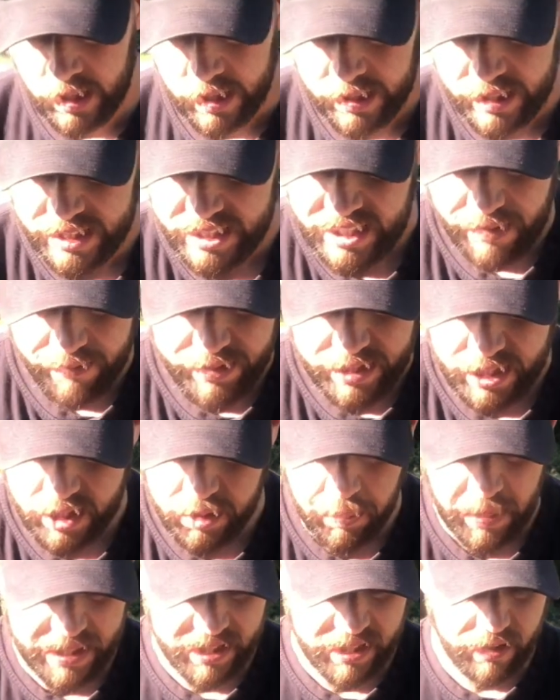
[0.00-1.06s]
this stuff is
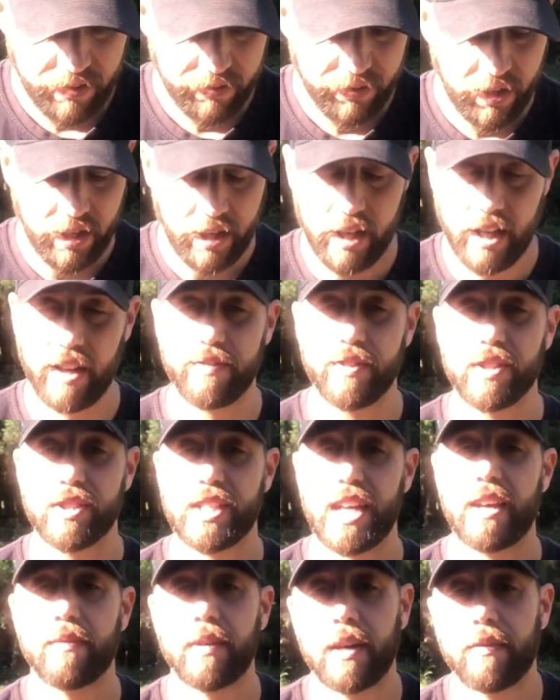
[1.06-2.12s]
expensive. if you
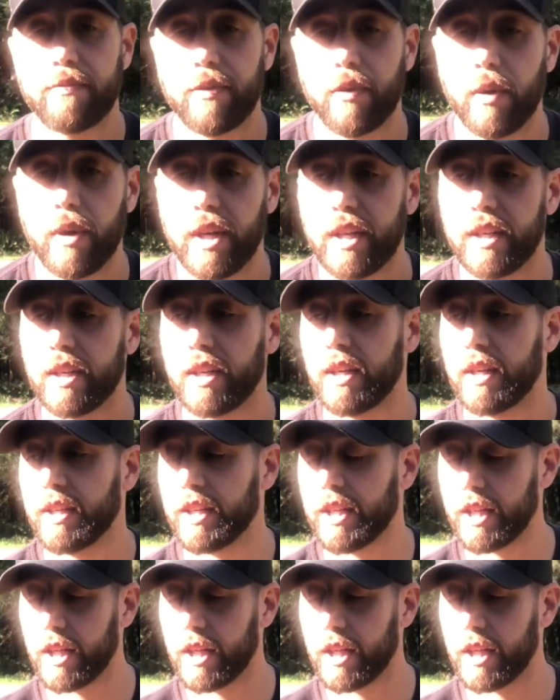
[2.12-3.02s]
save up for it, you